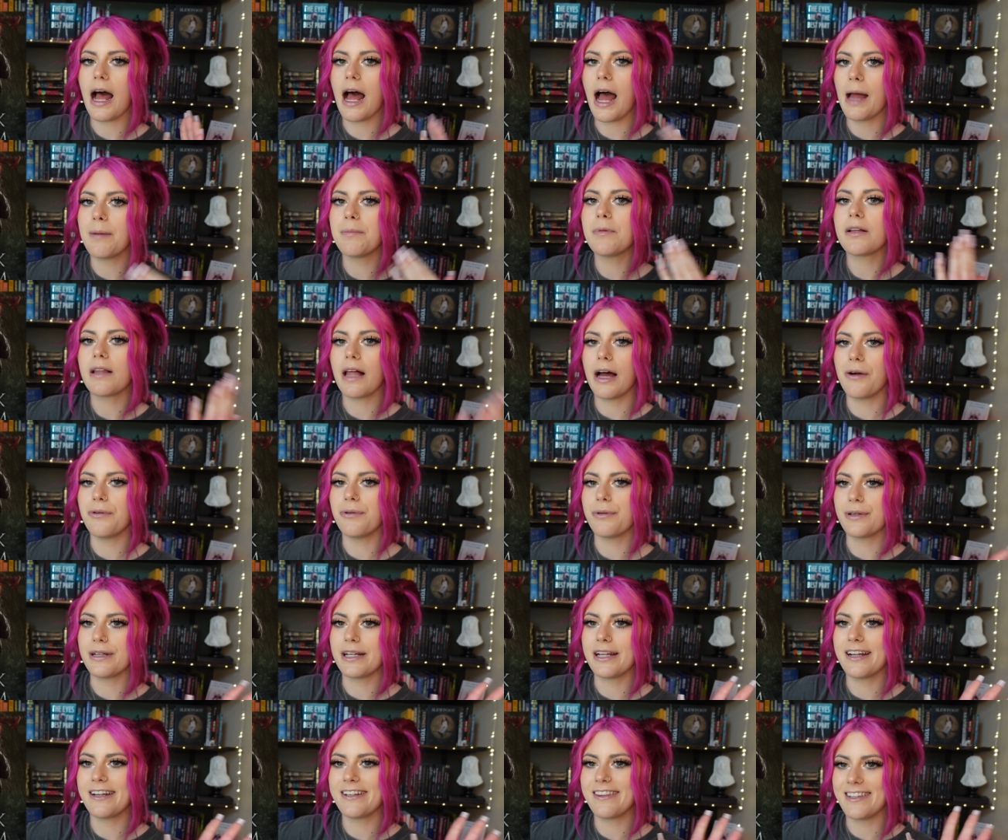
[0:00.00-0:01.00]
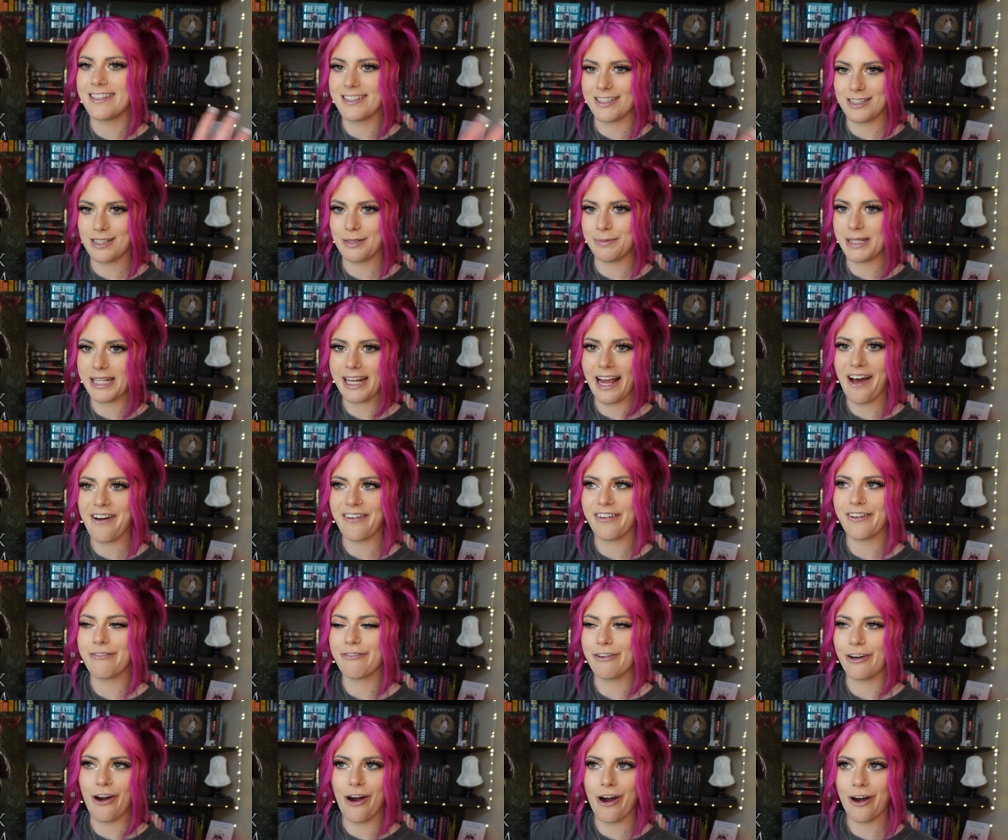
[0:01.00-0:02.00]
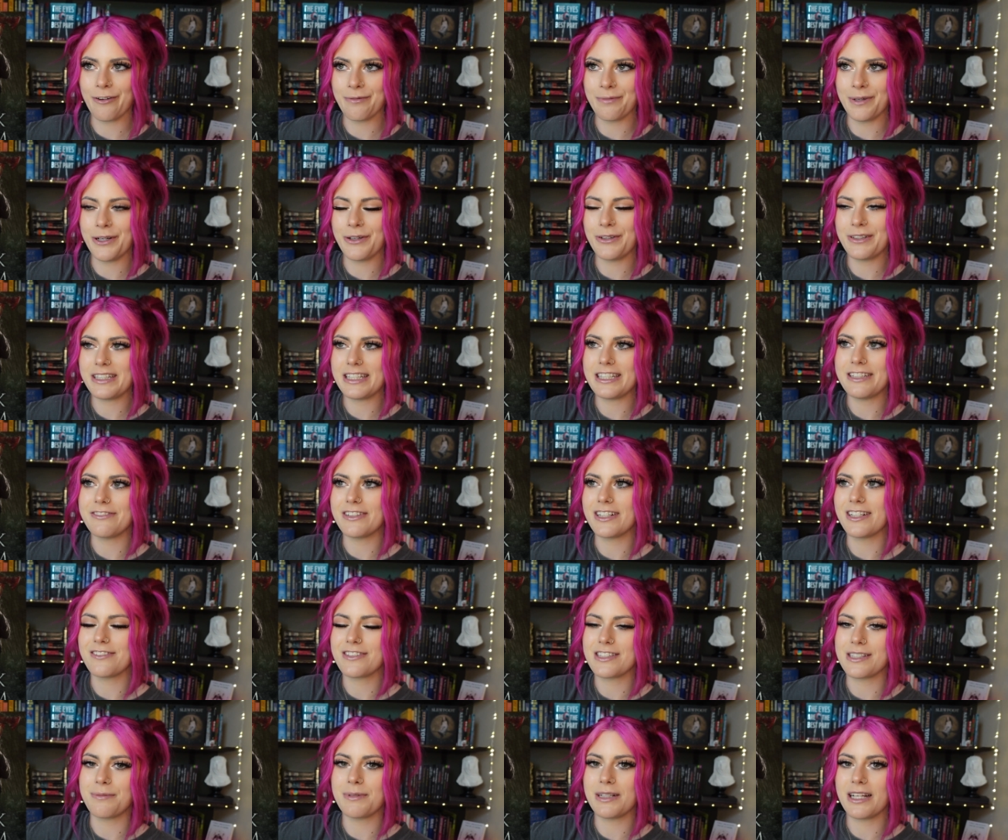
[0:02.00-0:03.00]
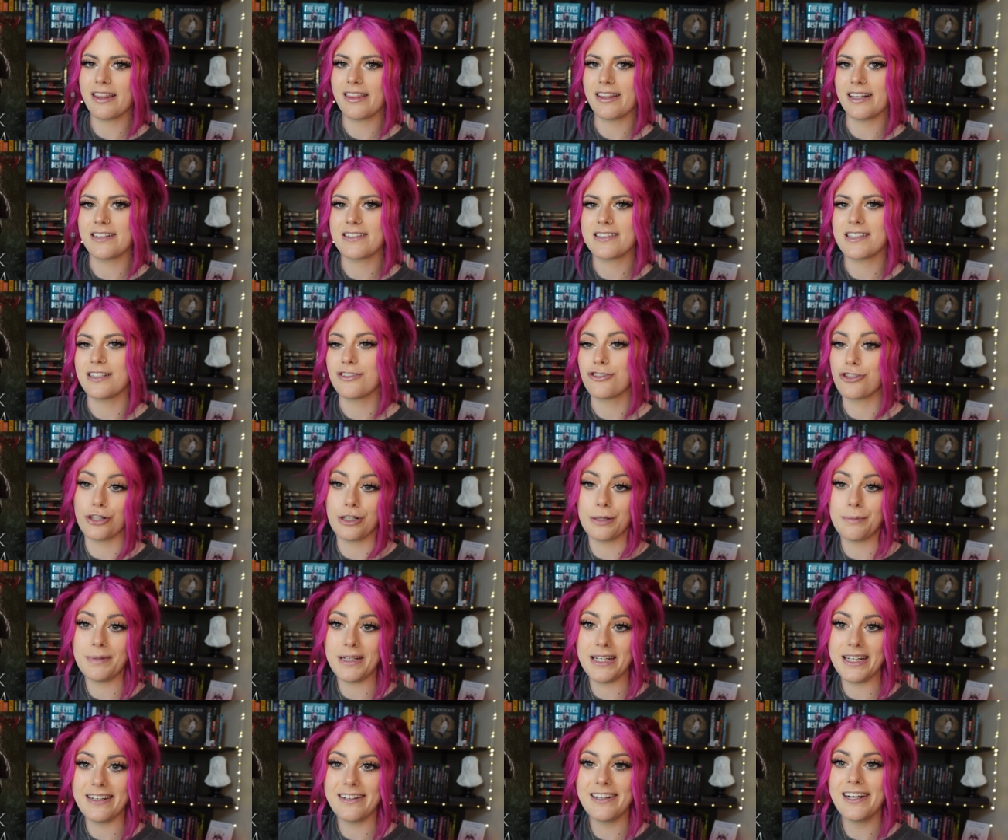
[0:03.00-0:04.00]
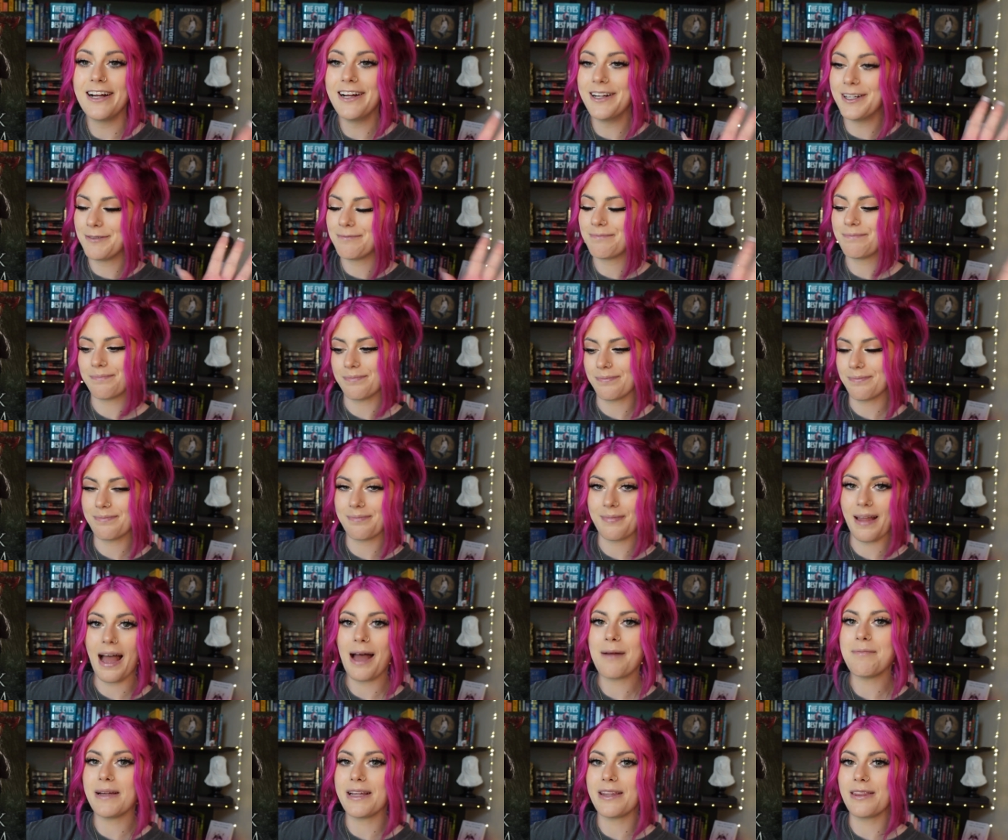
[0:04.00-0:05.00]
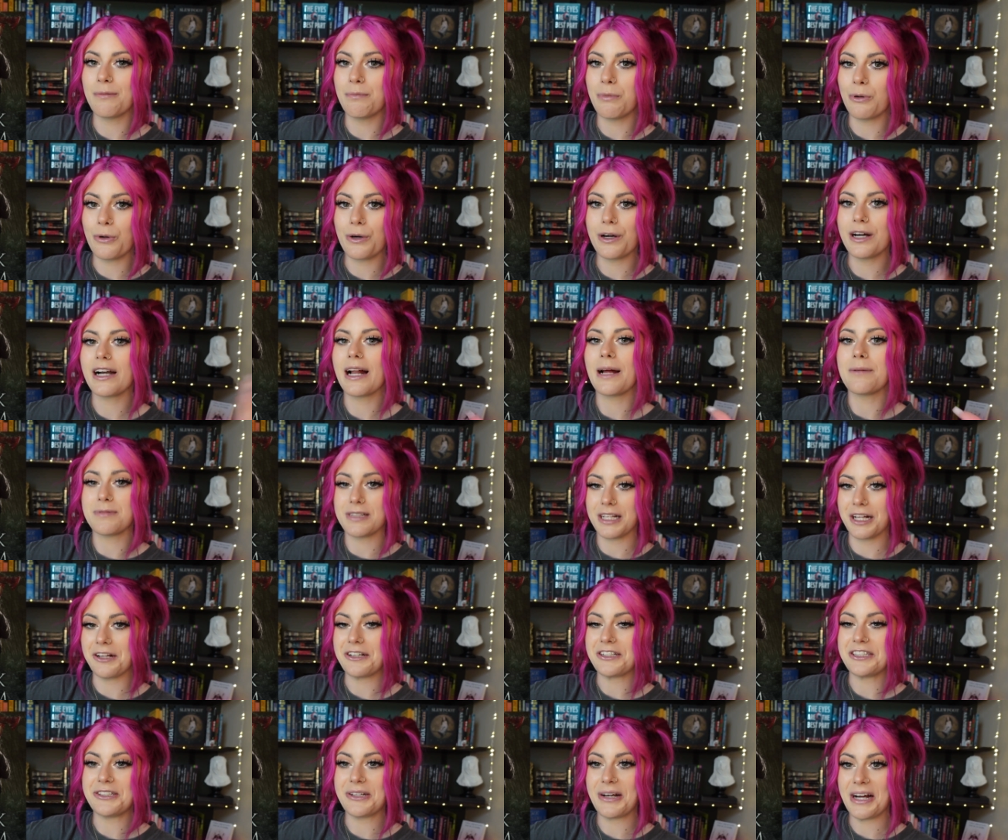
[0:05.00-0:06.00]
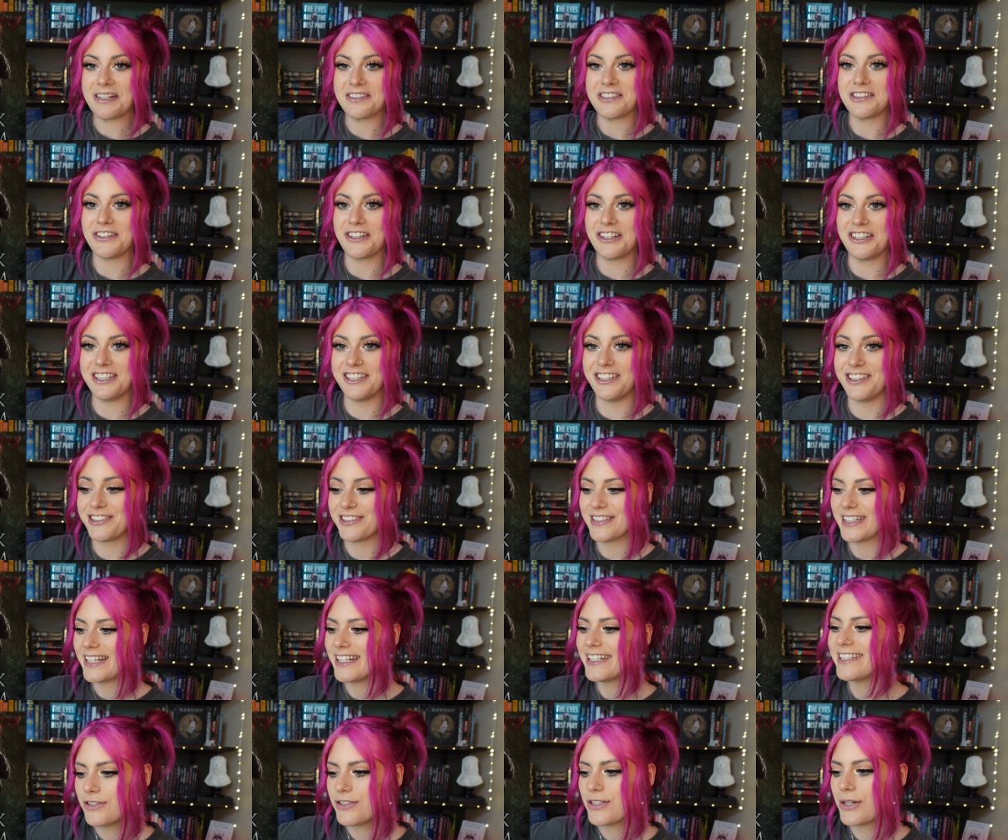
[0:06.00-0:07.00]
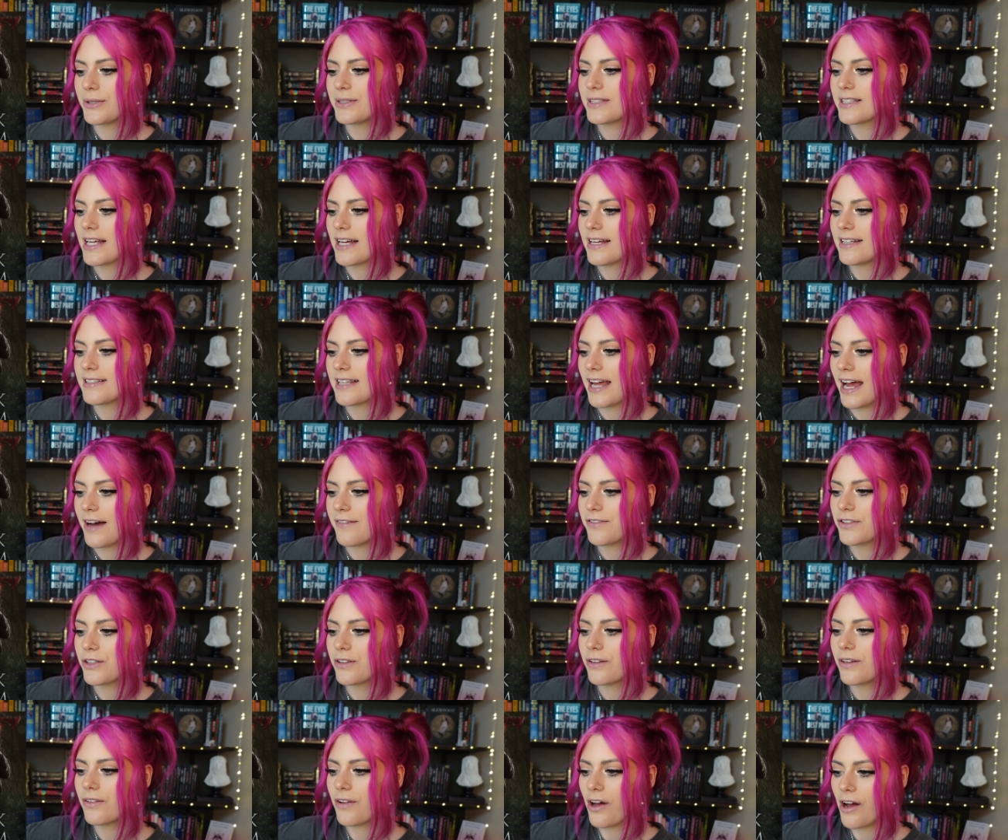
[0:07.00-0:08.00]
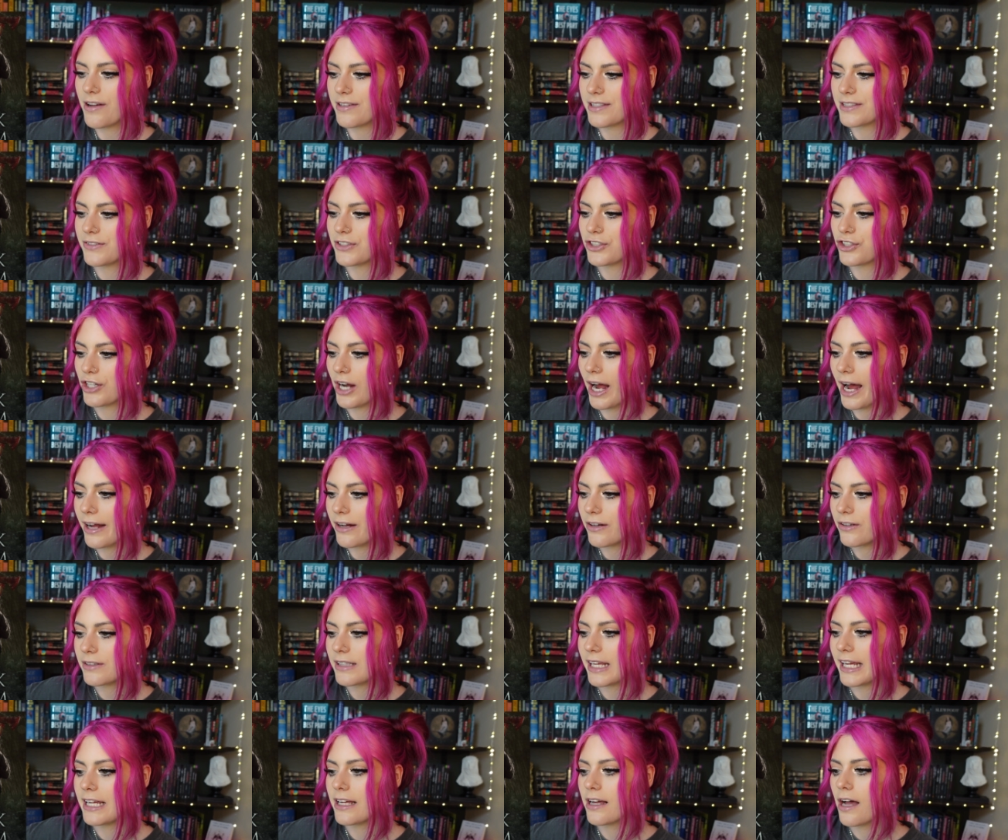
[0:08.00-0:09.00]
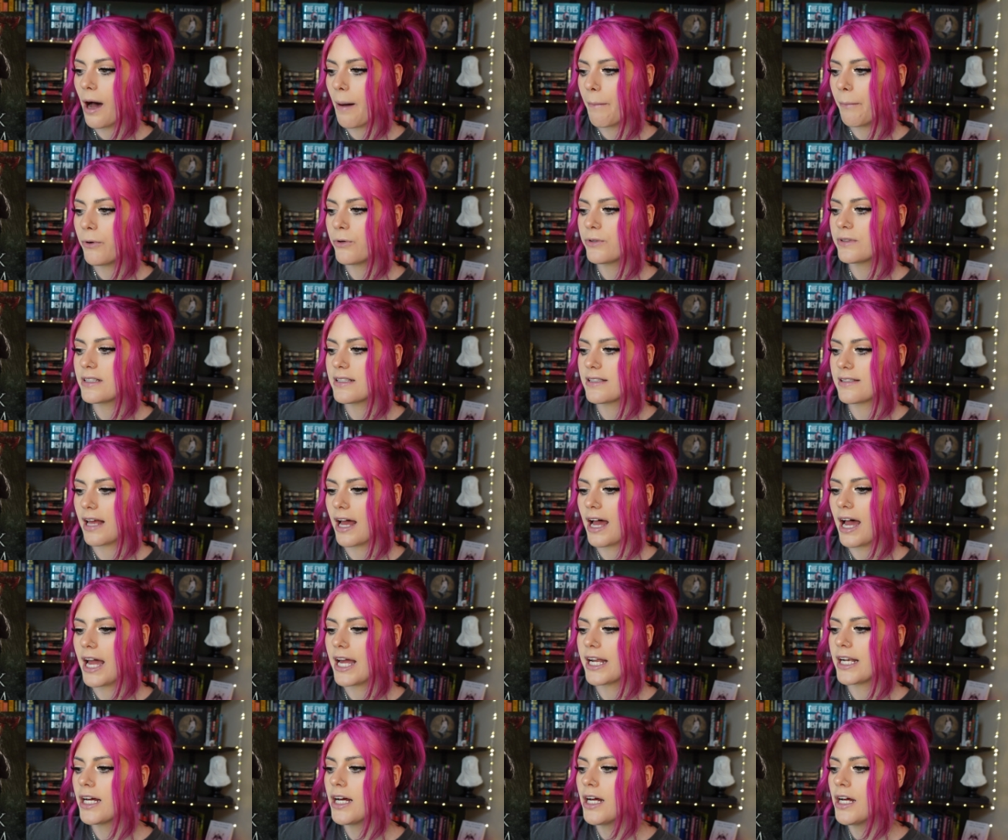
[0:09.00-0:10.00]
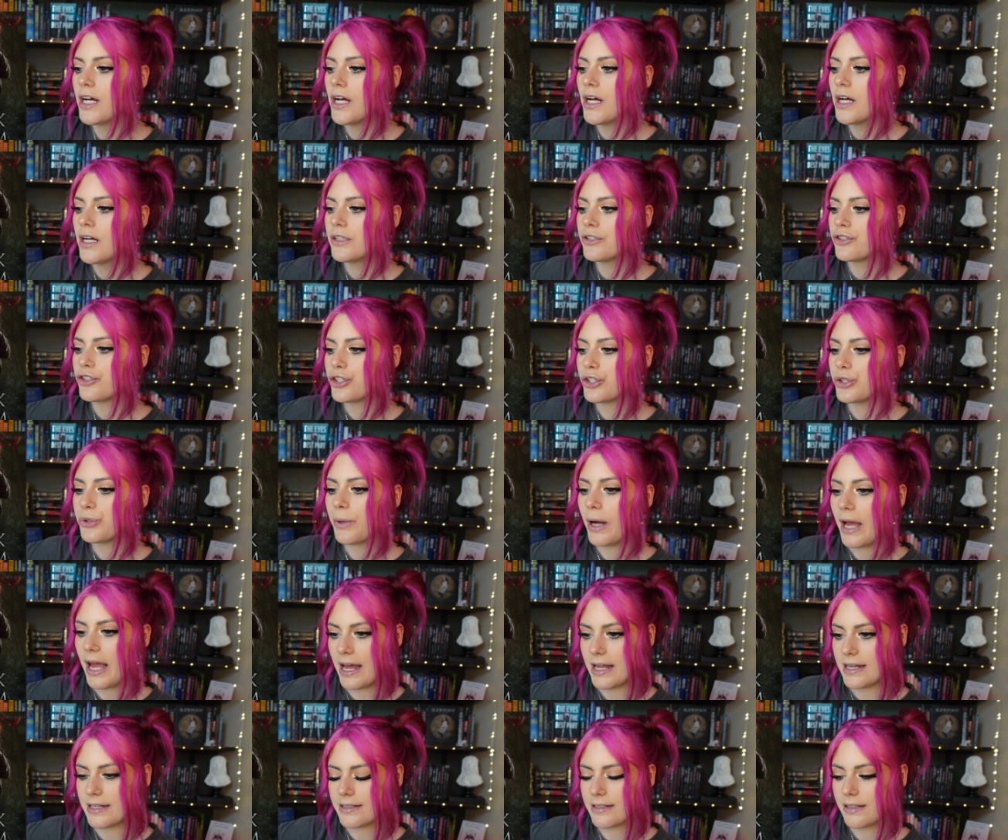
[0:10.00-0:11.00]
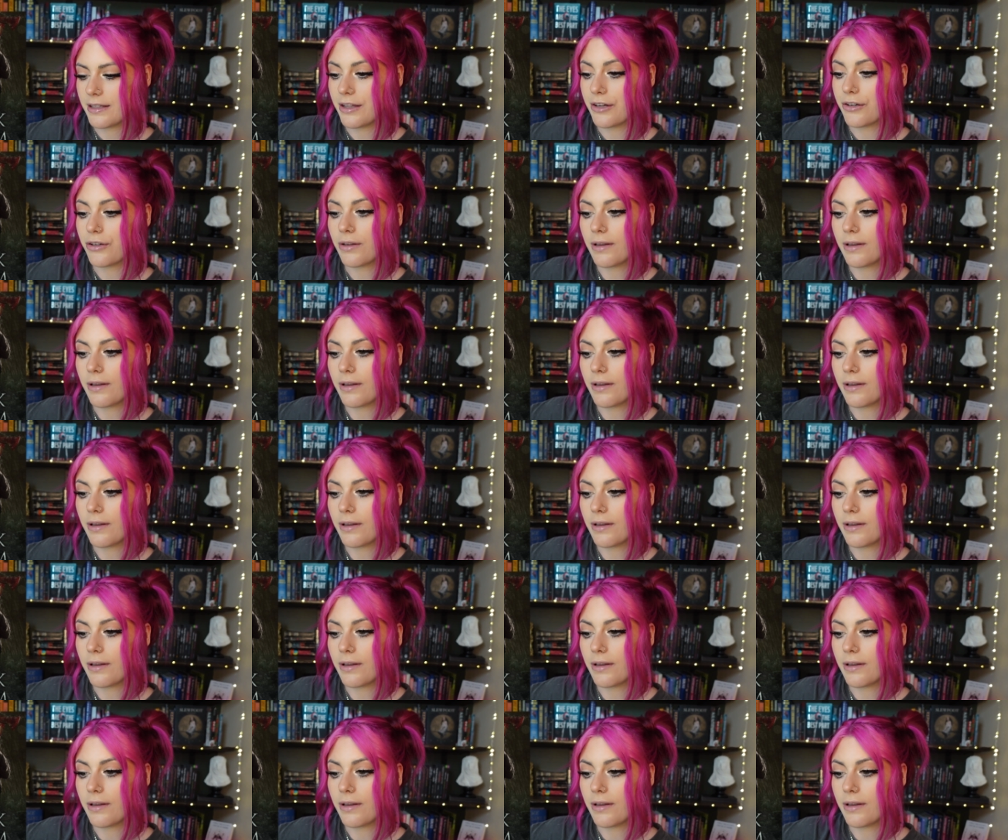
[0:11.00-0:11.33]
I'm allowing this to be counted for hard mode, even if somebody thinks it shouldn't be. I made the board. I'm telling you guys, you can use it. So it says, after the loss of a child, a couple decide to end their